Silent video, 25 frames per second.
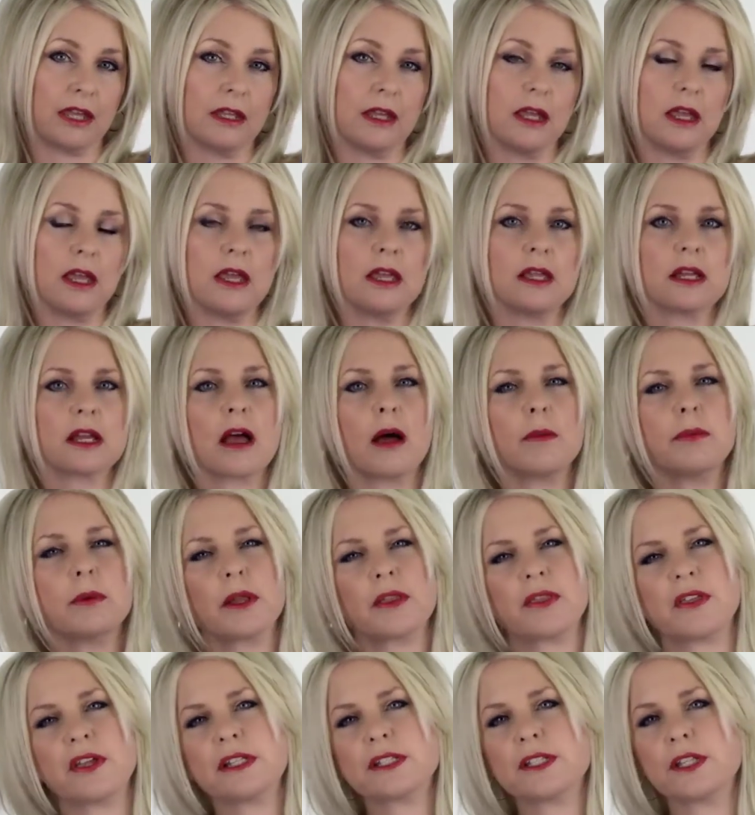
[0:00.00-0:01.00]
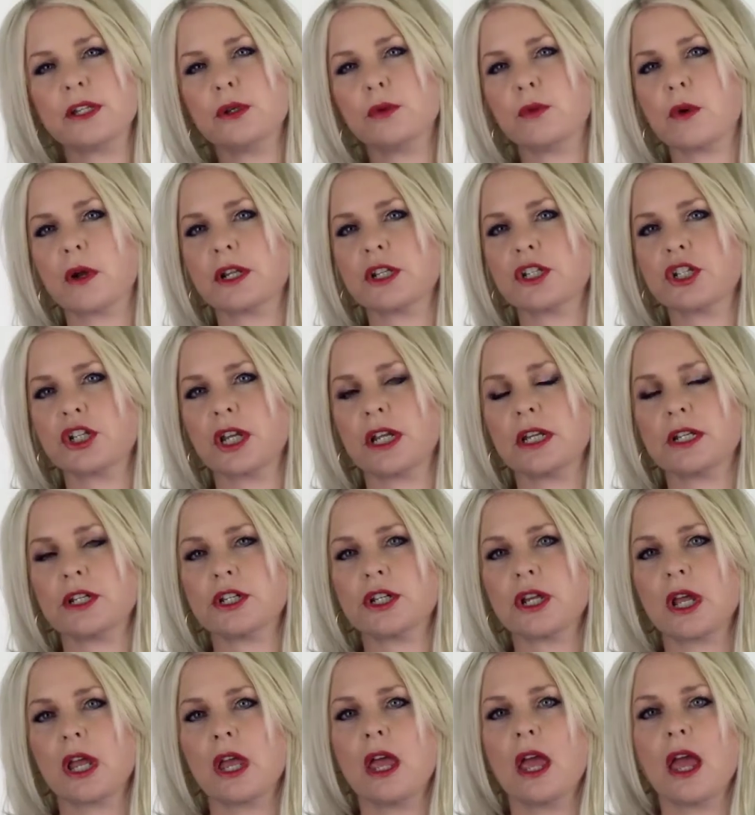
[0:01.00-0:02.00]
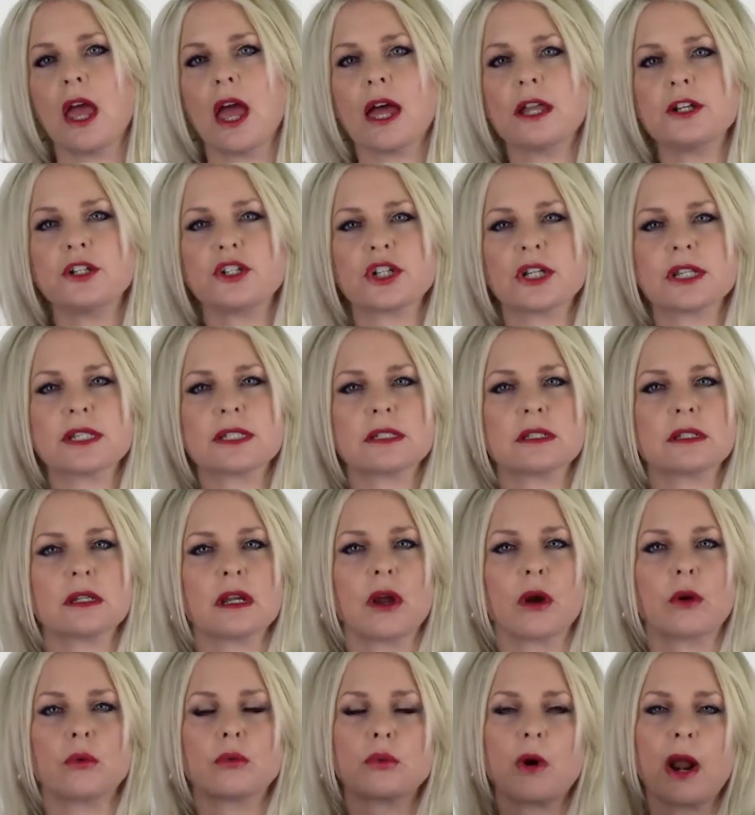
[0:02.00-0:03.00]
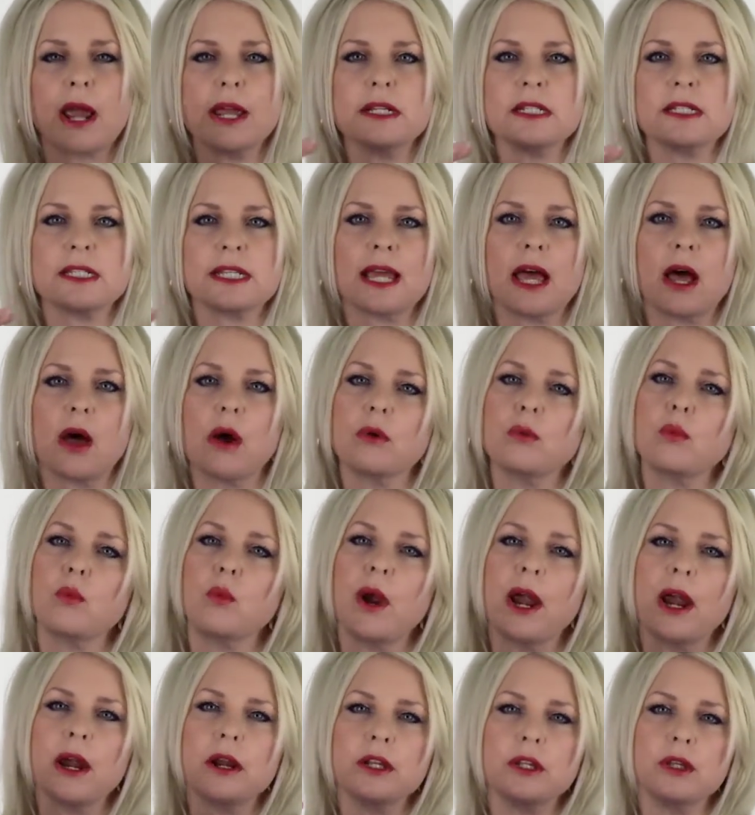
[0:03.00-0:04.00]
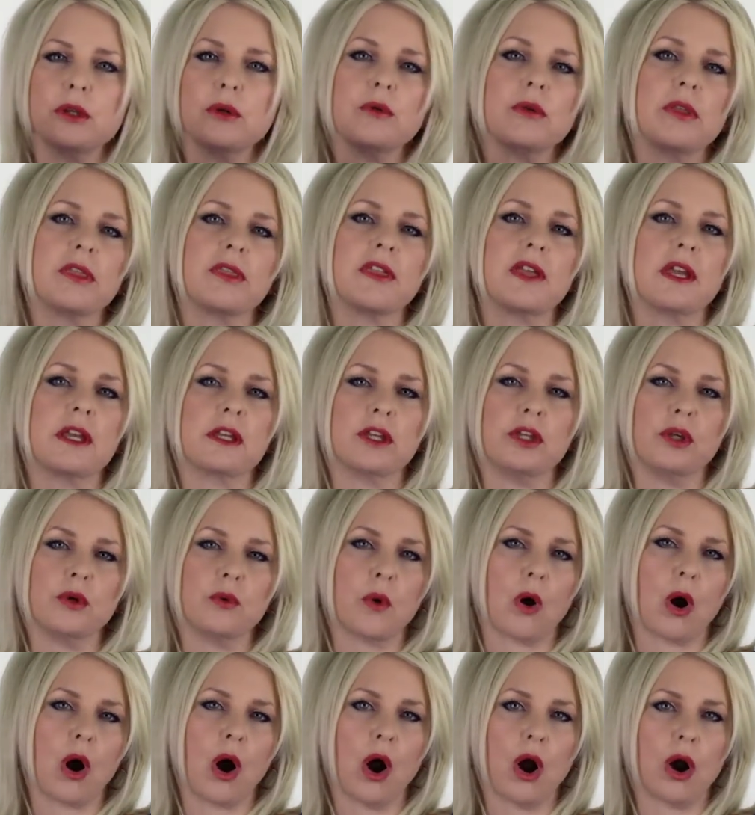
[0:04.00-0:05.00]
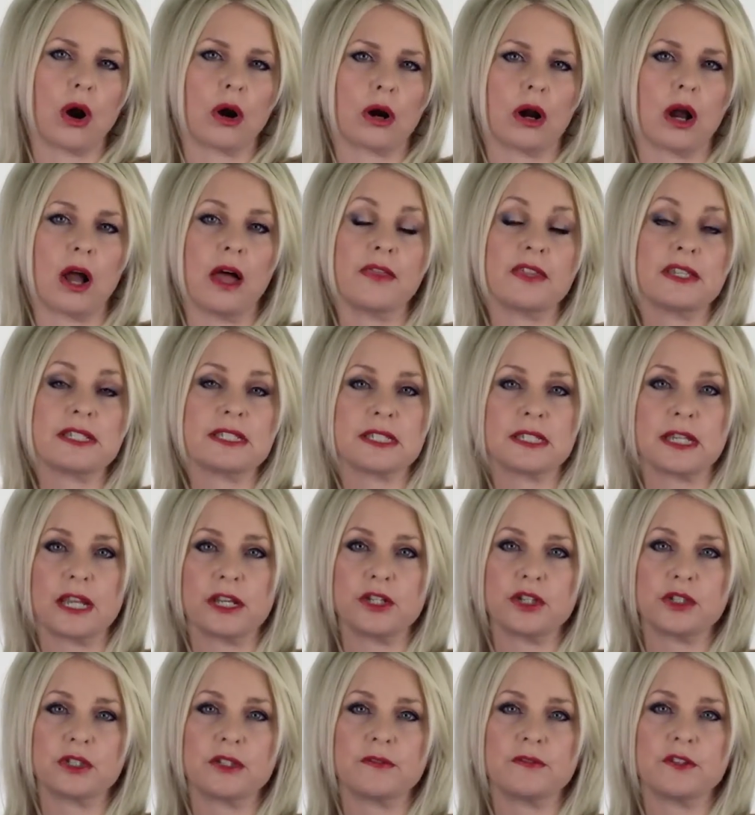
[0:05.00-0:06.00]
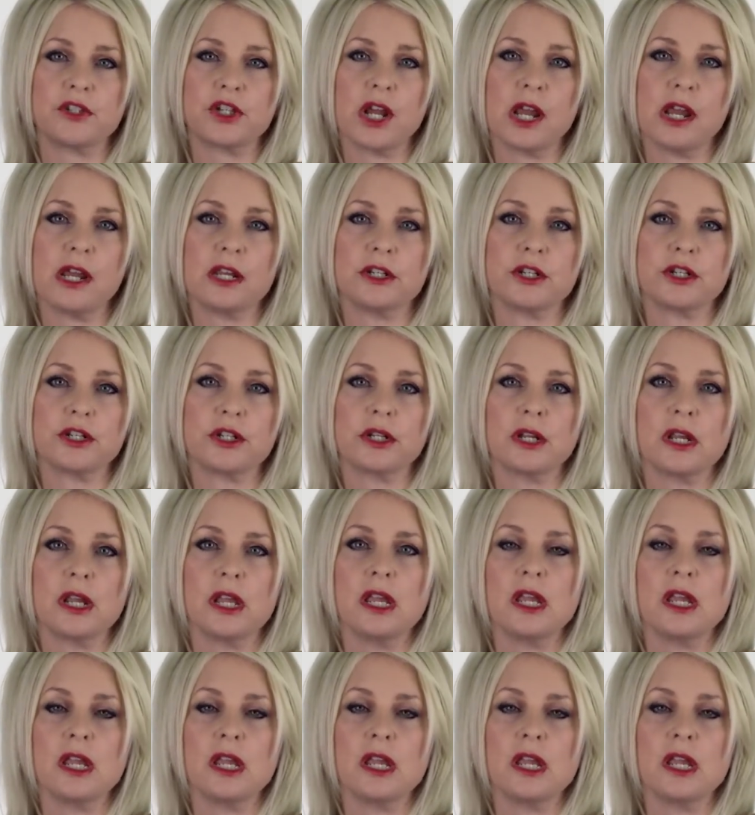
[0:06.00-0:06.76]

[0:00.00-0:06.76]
A couple of things that you want to change, and just write down where you think you are on the stages of change.